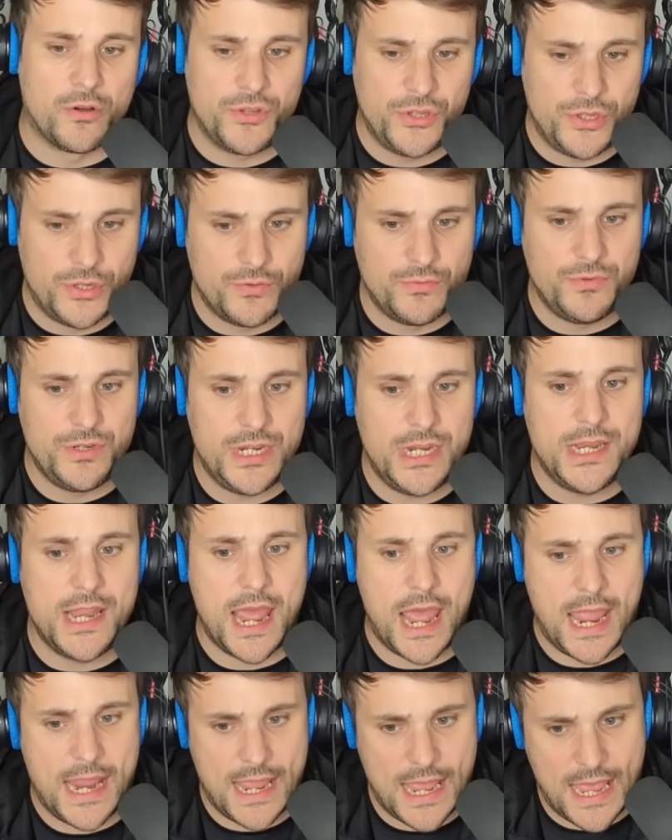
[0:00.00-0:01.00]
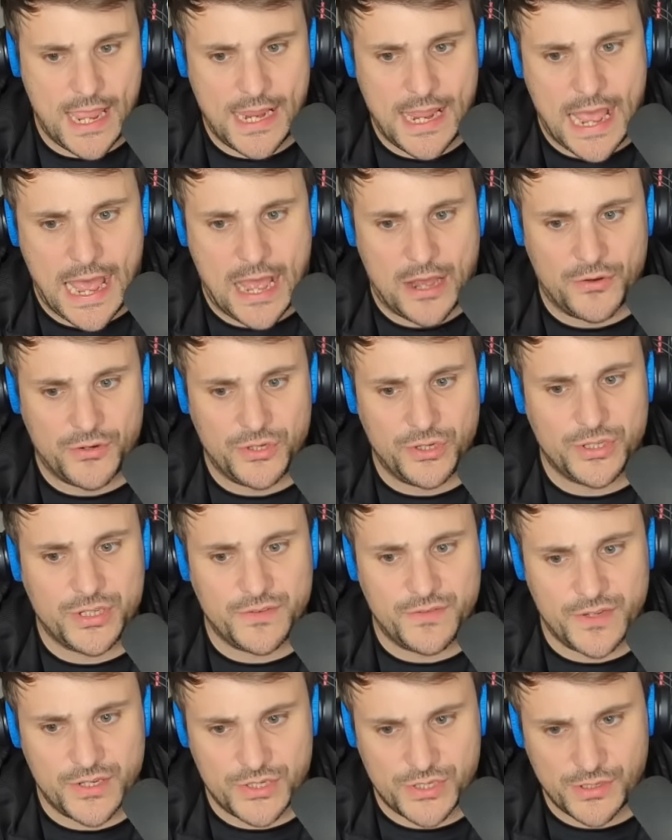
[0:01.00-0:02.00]
you need AA on your
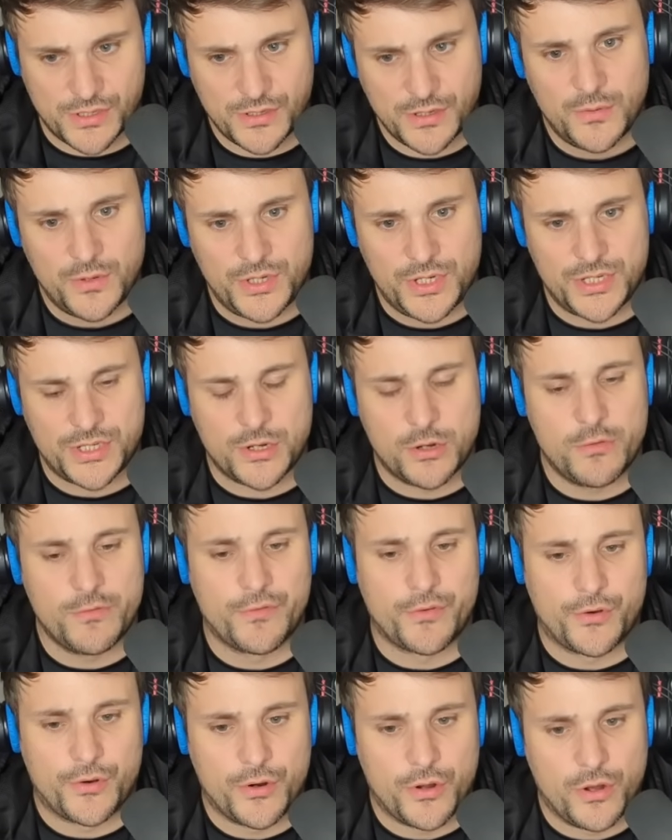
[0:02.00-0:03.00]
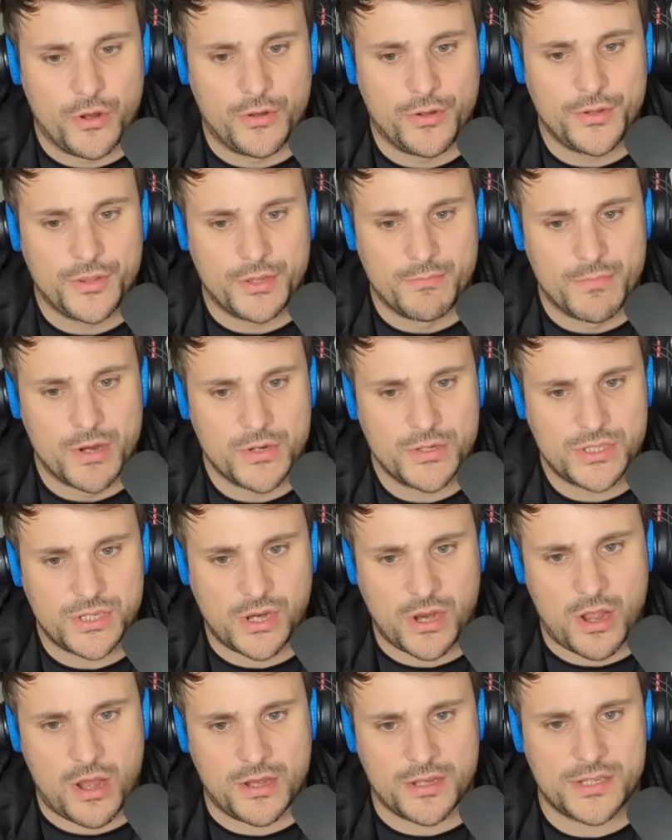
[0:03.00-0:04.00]
division, which is overall the
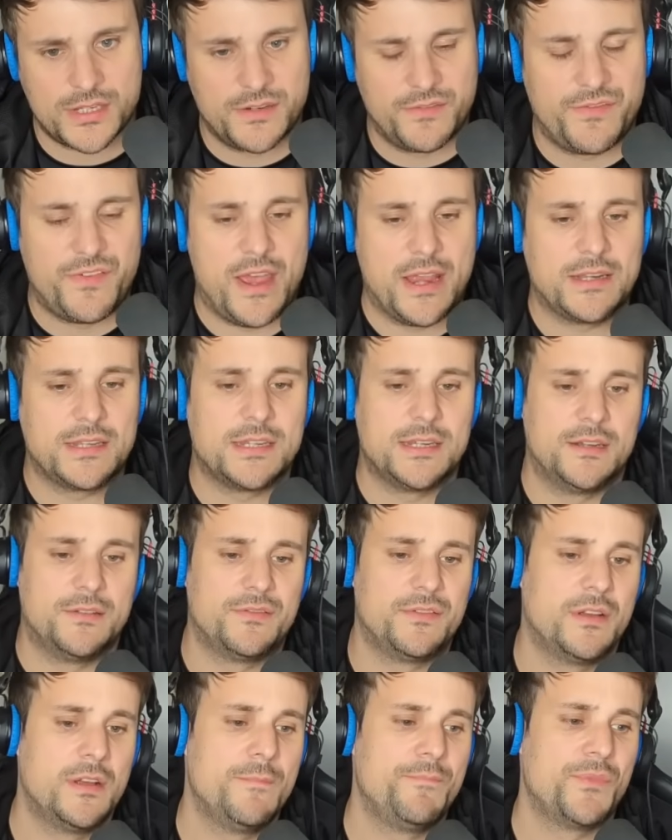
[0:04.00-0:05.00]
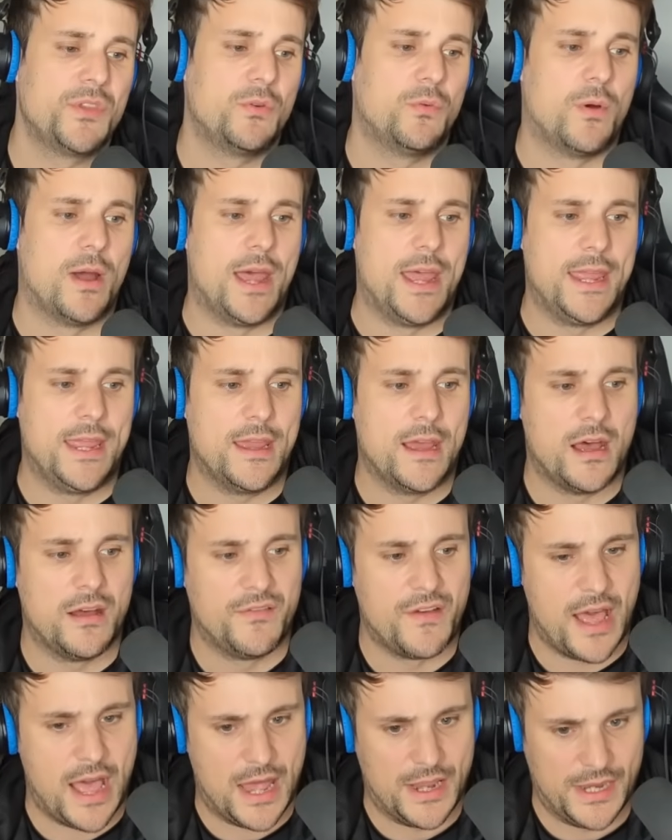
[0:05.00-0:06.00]
most cost-effective way
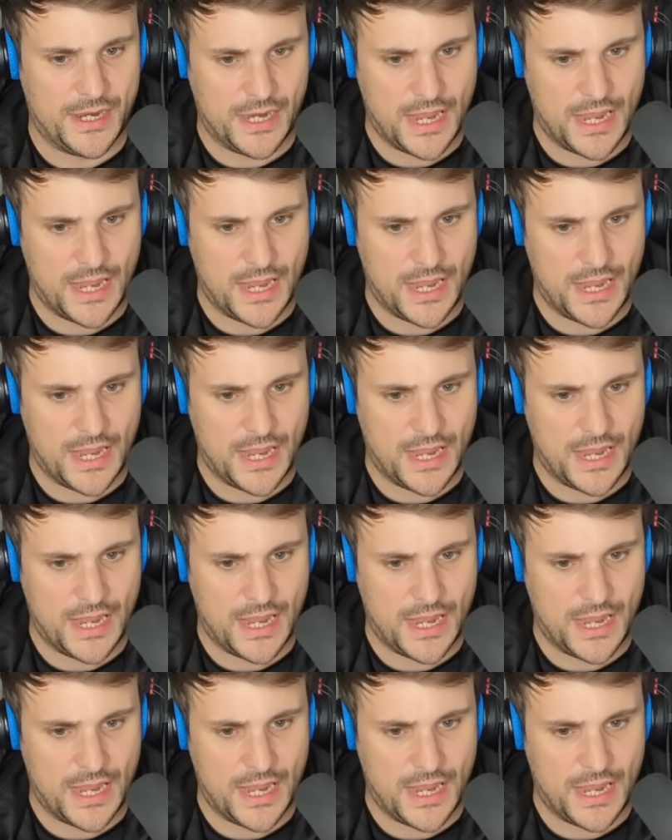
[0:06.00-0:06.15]
of adding